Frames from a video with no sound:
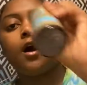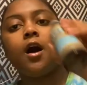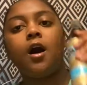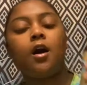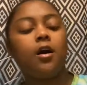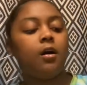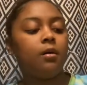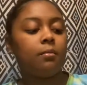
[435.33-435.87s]

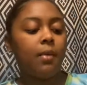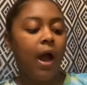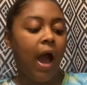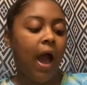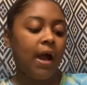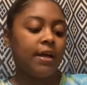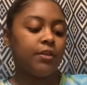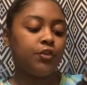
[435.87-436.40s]

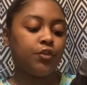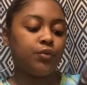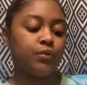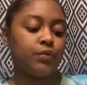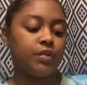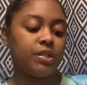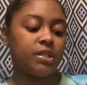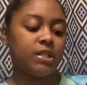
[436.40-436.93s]
I
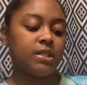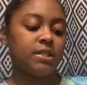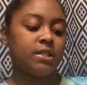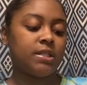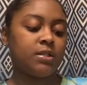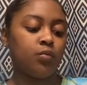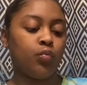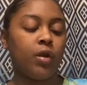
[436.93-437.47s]
use
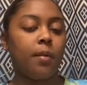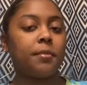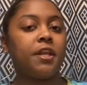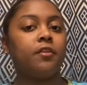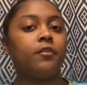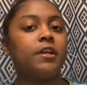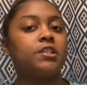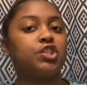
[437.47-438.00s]
this when I'm
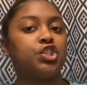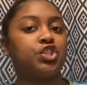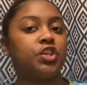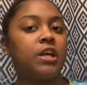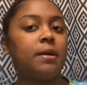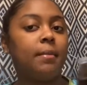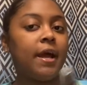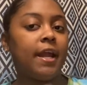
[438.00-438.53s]
getting ready to
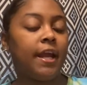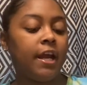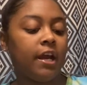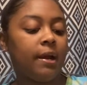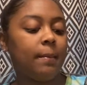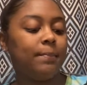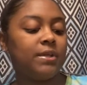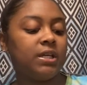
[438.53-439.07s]
straighten my
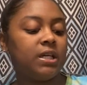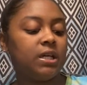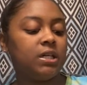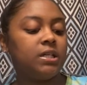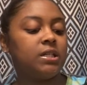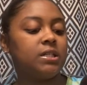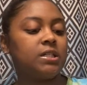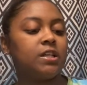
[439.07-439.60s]
hair
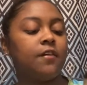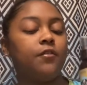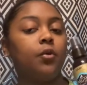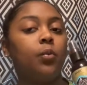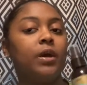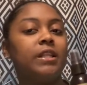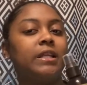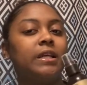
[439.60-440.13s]
because of the
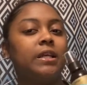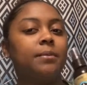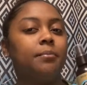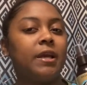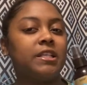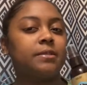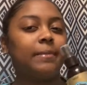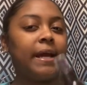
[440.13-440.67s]
way that it
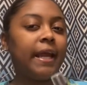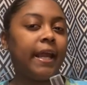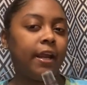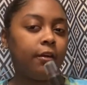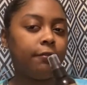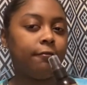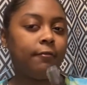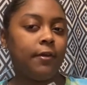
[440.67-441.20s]
makes my
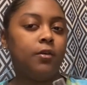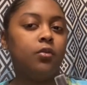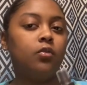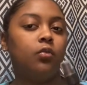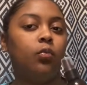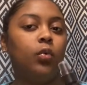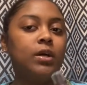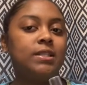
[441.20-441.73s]
hair feel
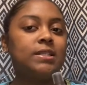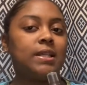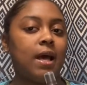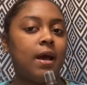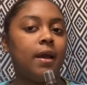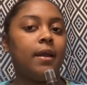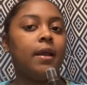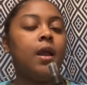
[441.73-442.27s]
once
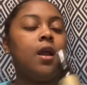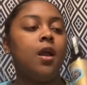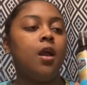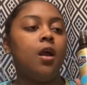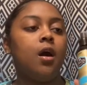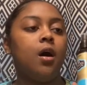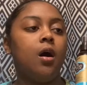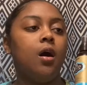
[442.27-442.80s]
I
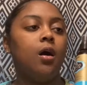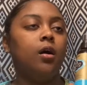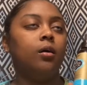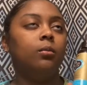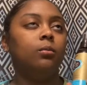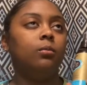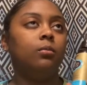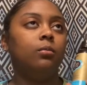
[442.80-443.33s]

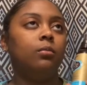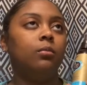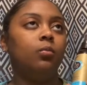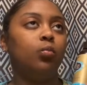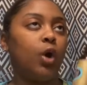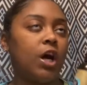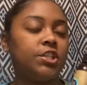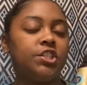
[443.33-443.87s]

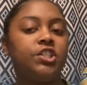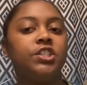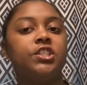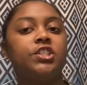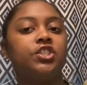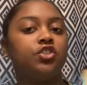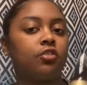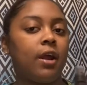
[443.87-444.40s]
wash
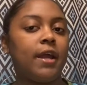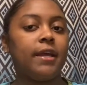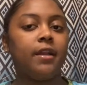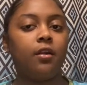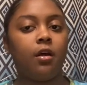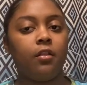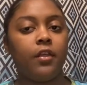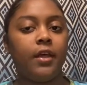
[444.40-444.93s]
it, dry it, and
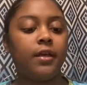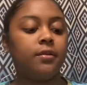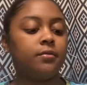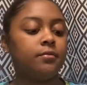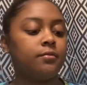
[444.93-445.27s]
all that.